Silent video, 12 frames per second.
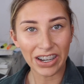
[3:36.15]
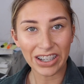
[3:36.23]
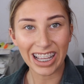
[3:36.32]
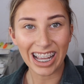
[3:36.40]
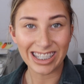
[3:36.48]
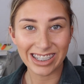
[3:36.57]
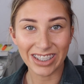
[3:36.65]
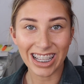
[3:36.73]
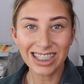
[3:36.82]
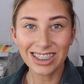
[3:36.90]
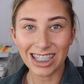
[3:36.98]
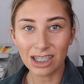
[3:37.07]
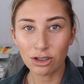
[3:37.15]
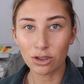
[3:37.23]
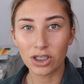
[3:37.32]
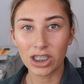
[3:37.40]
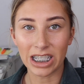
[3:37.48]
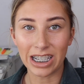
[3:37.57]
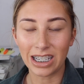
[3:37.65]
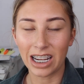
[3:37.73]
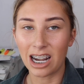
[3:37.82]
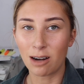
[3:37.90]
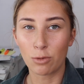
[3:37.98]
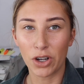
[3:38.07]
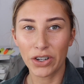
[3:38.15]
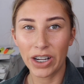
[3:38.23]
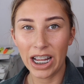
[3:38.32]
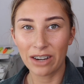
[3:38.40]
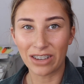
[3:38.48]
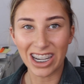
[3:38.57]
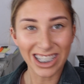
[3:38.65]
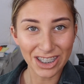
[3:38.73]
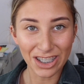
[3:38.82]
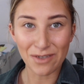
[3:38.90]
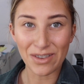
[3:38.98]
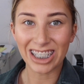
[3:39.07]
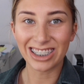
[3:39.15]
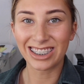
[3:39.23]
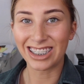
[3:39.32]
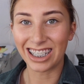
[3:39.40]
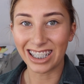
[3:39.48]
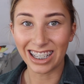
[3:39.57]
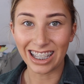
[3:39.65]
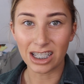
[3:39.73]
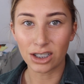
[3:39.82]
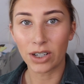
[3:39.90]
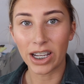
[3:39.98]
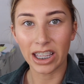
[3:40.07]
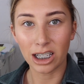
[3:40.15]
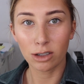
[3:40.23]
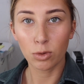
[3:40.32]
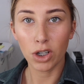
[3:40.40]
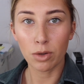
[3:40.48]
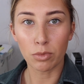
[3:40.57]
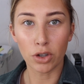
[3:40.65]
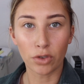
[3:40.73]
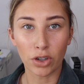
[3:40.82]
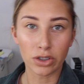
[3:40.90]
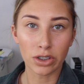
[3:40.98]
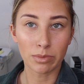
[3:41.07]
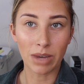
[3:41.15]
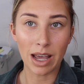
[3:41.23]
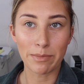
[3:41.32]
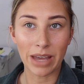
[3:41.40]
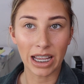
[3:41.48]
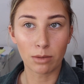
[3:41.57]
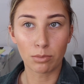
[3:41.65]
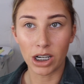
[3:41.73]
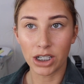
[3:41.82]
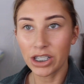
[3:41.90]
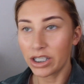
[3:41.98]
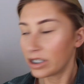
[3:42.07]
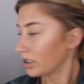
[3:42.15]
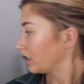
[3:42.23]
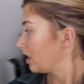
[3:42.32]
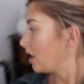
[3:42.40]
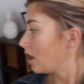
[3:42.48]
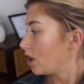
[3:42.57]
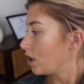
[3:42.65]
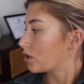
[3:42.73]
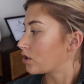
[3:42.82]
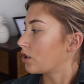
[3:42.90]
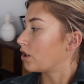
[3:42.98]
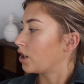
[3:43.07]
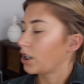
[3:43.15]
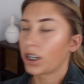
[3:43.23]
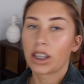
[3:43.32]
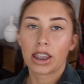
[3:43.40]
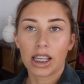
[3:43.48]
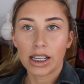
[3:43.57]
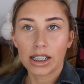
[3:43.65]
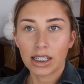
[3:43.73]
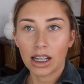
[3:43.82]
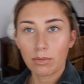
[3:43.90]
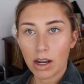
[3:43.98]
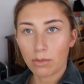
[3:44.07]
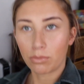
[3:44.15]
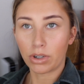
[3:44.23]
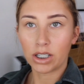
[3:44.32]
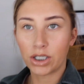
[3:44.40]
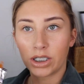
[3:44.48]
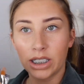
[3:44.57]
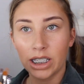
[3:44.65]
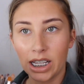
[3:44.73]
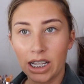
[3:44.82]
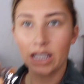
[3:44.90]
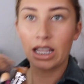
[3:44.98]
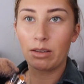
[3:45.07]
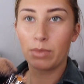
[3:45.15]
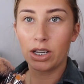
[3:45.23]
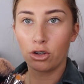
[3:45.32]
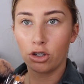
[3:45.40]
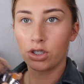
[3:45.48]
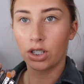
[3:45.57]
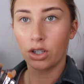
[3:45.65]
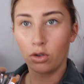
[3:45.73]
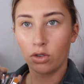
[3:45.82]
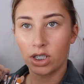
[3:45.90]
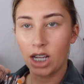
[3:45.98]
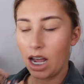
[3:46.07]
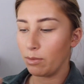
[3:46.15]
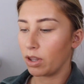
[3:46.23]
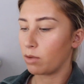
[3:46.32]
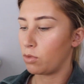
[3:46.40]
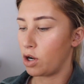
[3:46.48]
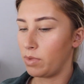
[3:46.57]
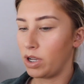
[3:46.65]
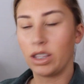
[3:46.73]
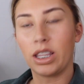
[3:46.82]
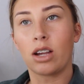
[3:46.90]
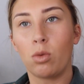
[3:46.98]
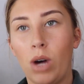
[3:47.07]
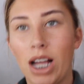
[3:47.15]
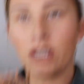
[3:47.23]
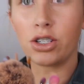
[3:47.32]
Okay, so that's that drawer done, and I'm not quite ready to go back to studying yet, so I think I'm going to move on to my makeup brushes. So these are my brushes here that I've been using all the time at the moment. They're quite